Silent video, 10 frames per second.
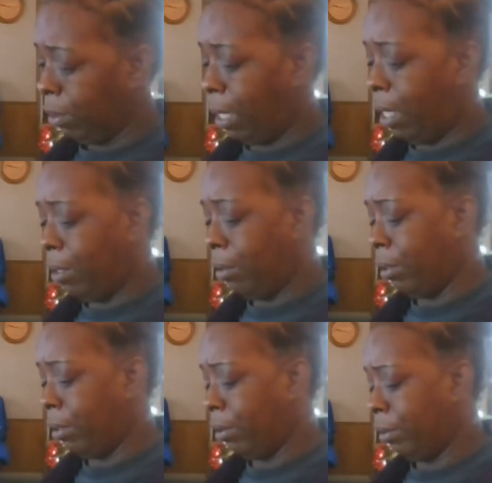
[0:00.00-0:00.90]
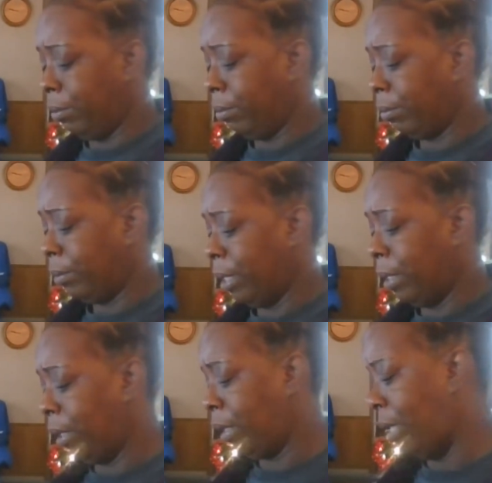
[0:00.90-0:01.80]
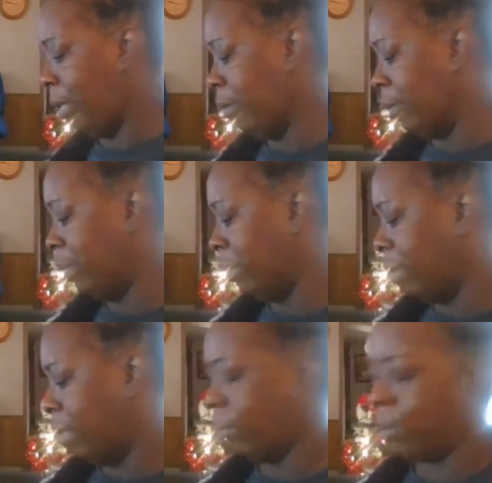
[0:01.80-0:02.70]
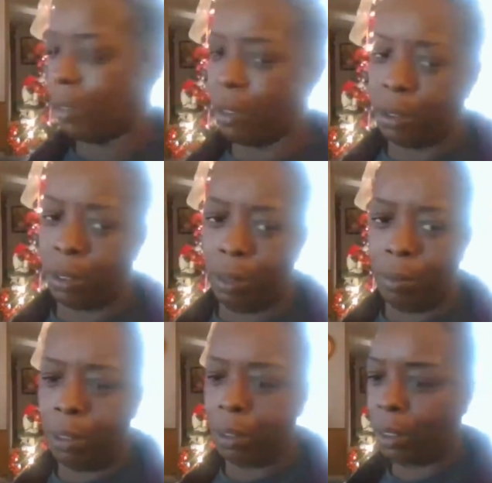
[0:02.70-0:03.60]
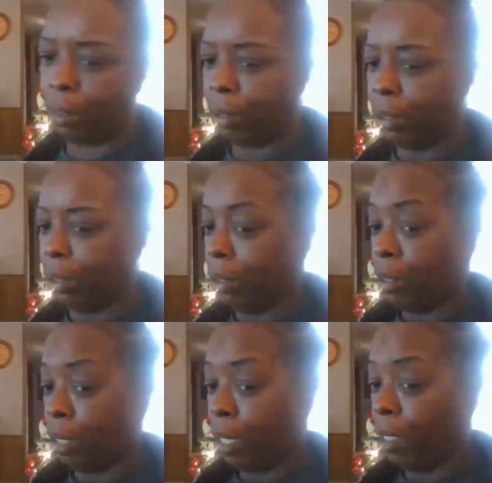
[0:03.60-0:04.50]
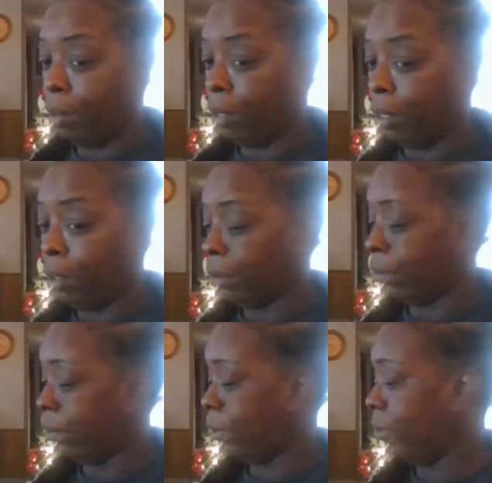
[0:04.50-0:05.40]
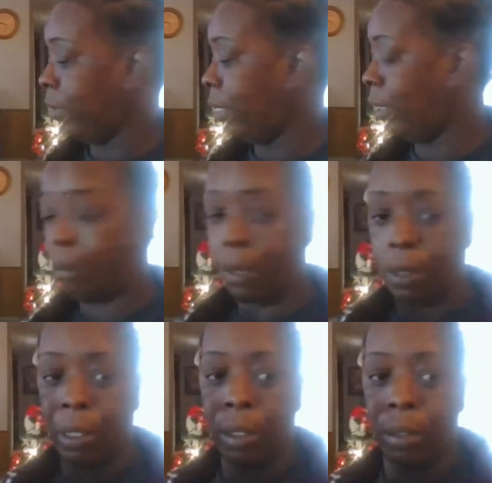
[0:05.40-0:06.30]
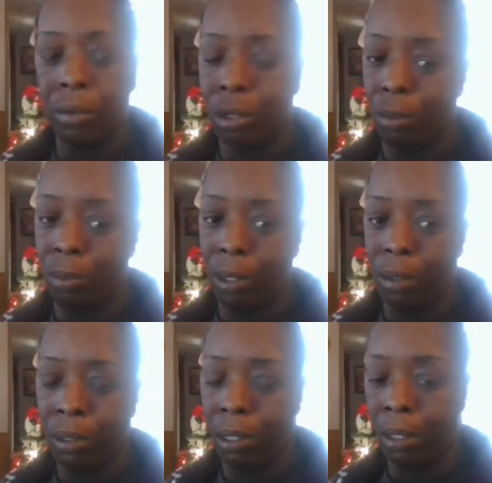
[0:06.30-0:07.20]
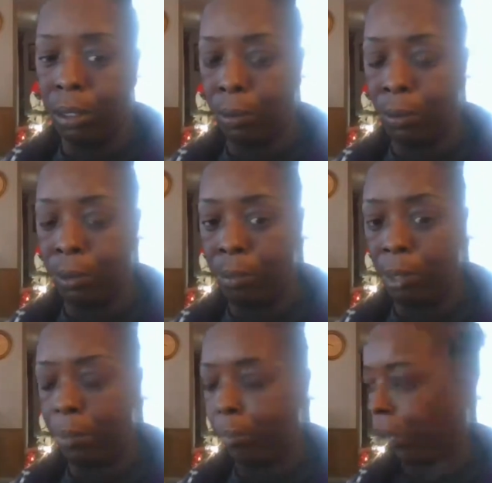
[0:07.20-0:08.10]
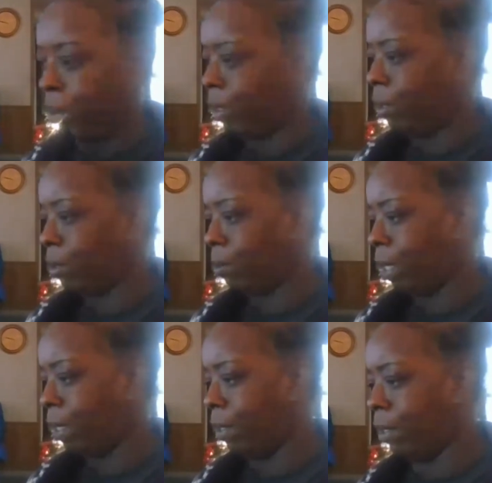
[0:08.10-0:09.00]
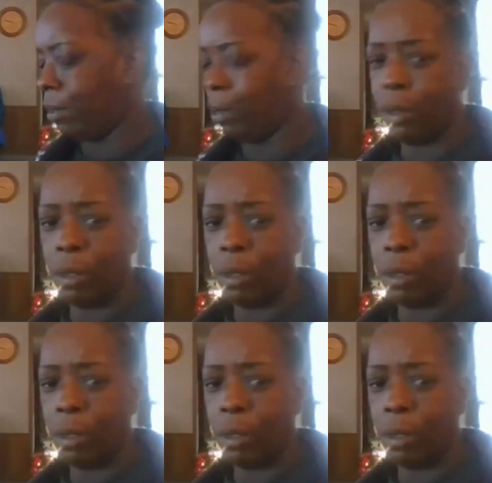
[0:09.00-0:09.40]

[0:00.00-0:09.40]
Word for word: I don't know, hundred gamer, and no, I don't think hundred gamer, hundred gamer. I don't know who done it, but thank you so much. Thank you. It made tears in my eyes